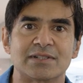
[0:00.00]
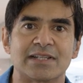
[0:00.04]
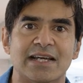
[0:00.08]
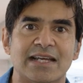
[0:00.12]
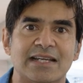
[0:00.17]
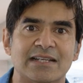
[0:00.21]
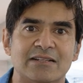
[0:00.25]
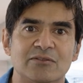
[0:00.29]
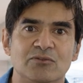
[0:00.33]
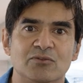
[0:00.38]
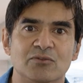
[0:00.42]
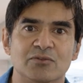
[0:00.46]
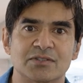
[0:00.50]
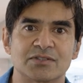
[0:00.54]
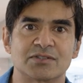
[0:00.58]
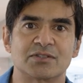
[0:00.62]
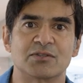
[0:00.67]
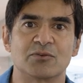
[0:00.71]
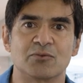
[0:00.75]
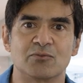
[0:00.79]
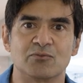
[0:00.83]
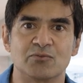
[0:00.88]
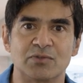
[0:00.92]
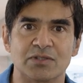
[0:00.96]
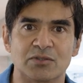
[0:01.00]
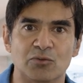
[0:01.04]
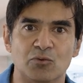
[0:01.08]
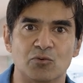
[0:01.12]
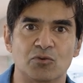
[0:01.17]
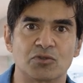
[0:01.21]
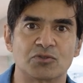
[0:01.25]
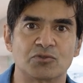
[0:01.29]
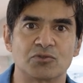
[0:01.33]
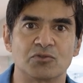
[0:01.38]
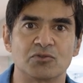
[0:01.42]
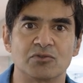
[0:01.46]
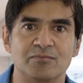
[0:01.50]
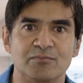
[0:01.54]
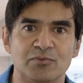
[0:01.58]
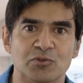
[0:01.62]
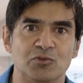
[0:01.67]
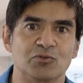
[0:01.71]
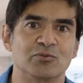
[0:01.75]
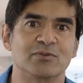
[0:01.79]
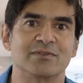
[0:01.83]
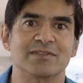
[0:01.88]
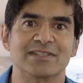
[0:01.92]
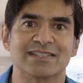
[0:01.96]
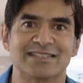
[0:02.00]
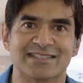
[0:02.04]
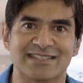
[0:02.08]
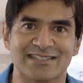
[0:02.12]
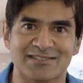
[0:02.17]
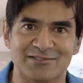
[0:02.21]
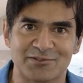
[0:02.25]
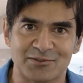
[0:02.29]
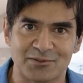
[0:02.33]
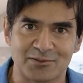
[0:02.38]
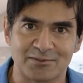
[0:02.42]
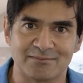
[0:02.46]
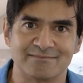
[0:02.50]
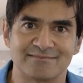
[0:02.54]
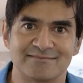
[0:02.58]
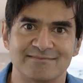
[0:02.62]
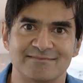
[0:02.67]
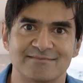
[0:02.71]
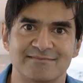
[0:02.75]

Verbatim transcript: diagnosed with auto Brewery syndrome.